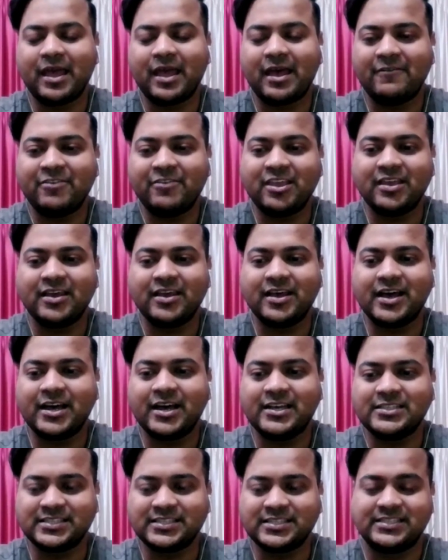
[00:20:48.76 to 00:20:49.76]
having
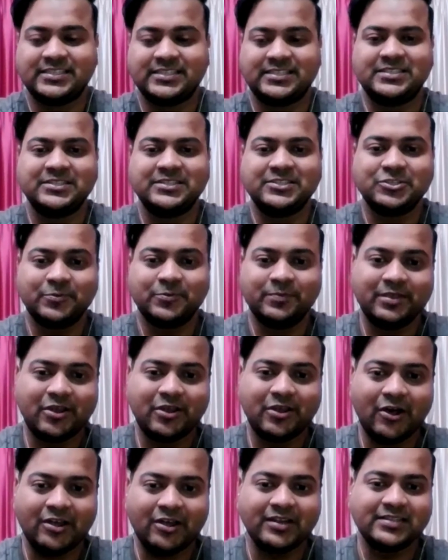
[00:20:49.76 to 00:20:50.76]
us, to be
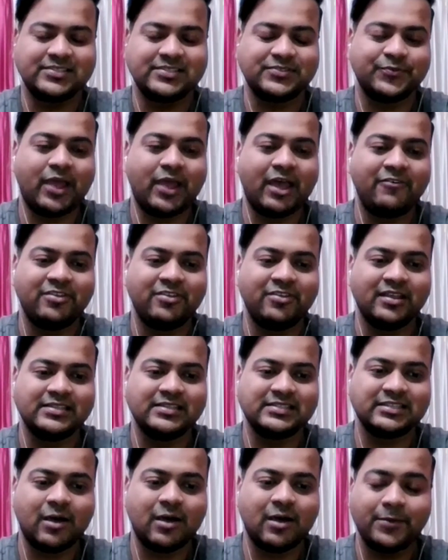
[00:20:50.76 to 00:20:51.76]
honest, having
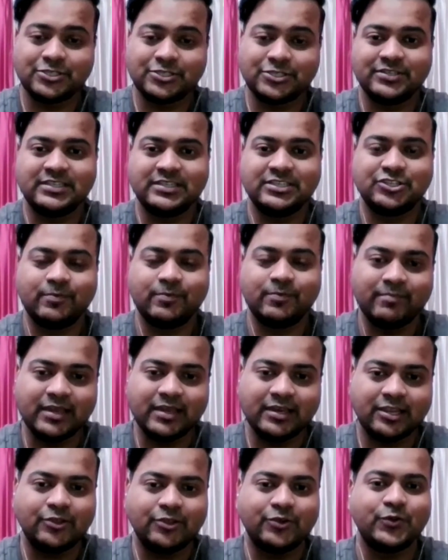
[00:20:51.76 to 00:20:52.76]
us an opportunity to
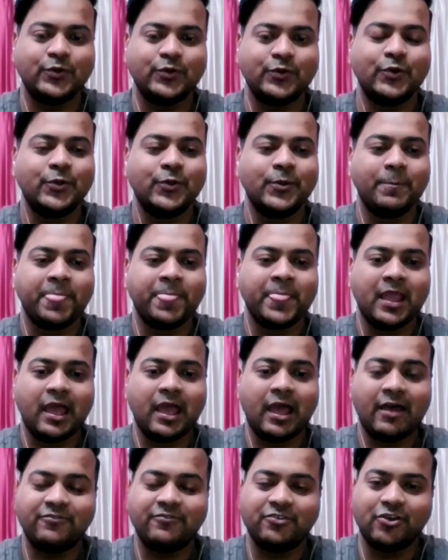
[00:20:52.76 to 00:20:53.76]
meet you, to
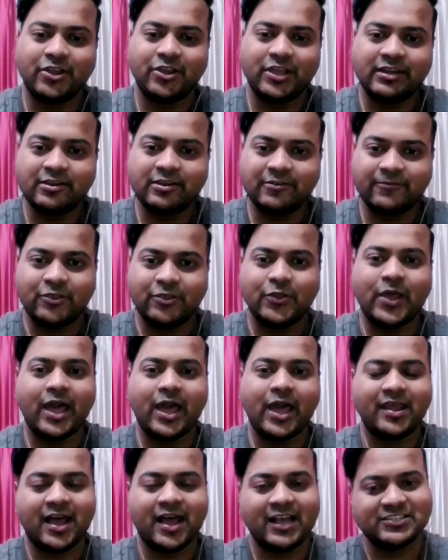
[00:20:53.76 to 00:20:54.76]
have you on an interview
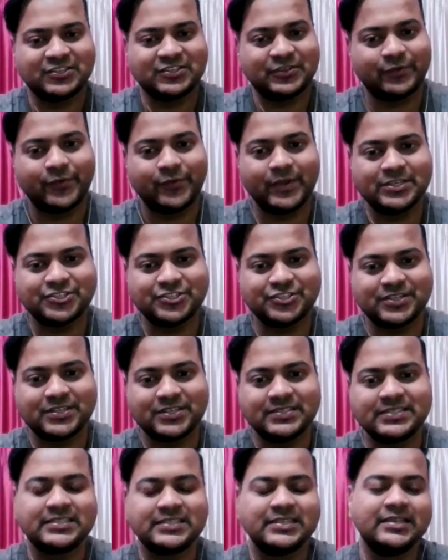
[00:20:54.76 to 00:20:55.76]
and ask you
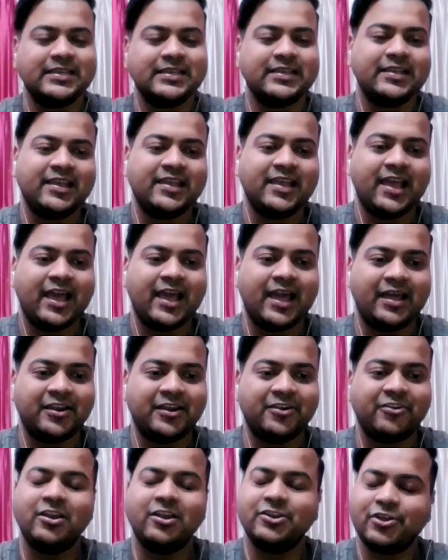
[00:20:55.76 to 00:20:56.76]
questions. And
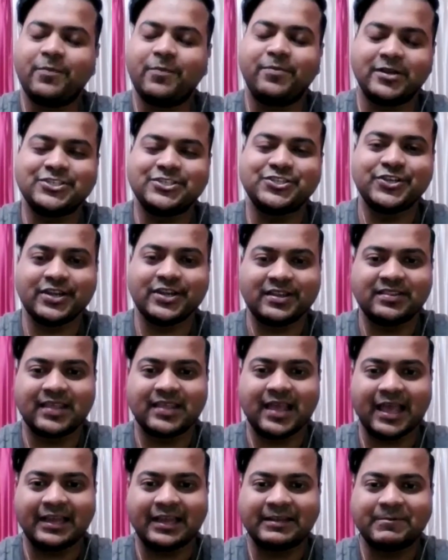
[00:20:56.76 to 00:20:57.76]
I really do appreciate
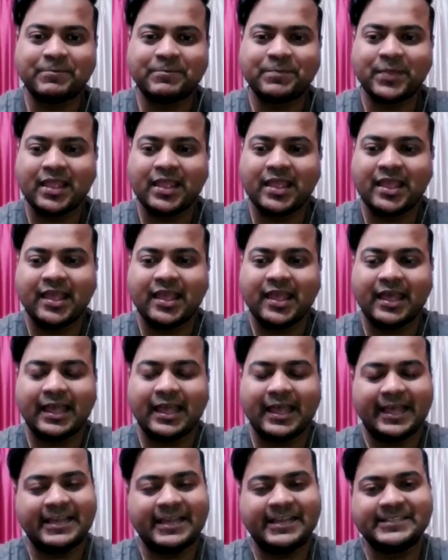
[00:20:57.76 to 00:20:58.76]
that.
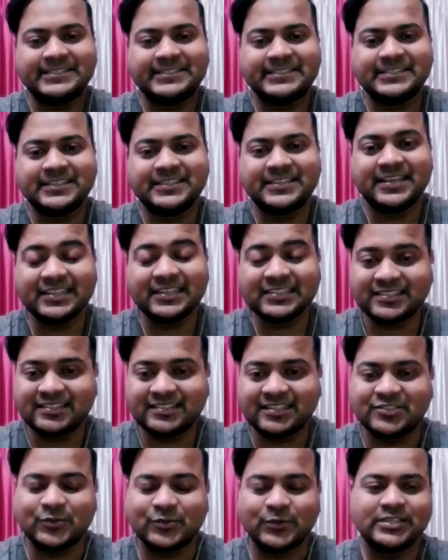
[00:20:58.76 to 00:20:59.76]
And yes,
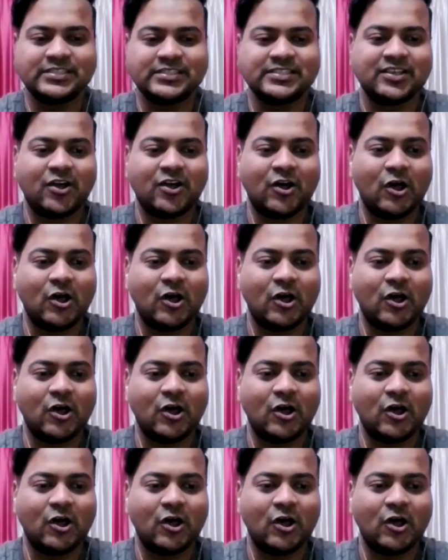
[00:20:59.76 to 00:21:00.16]
this was